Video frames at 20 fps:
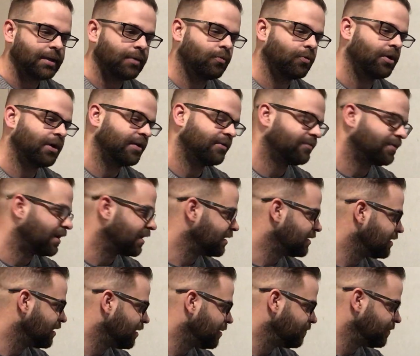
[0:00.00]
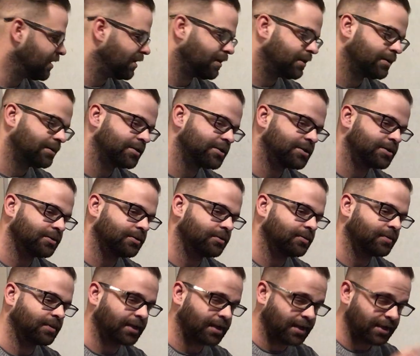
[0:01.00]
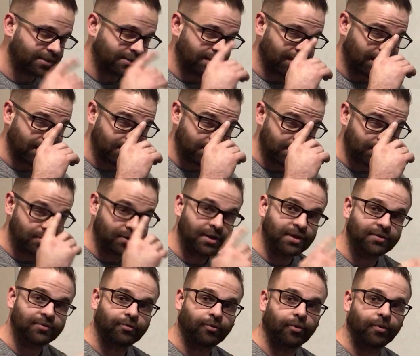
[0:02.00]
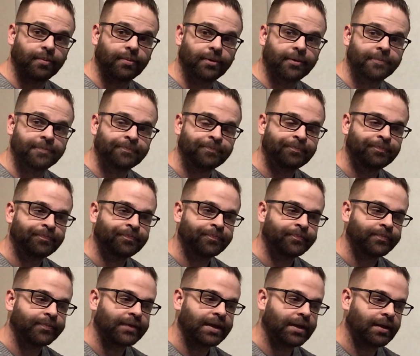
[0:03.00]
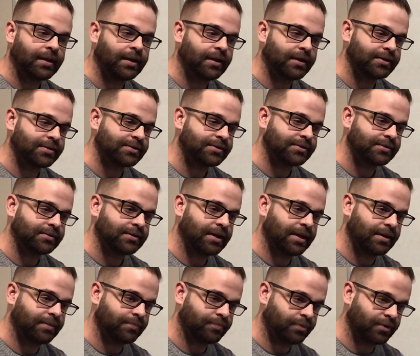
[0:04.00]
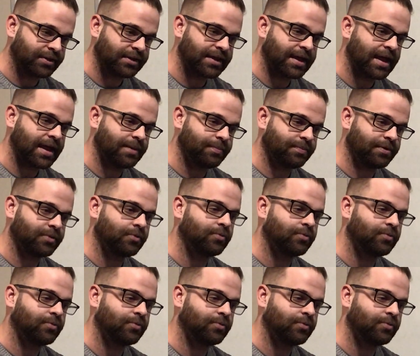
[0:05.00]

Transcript: Well, if I come into an isolation transformer and put that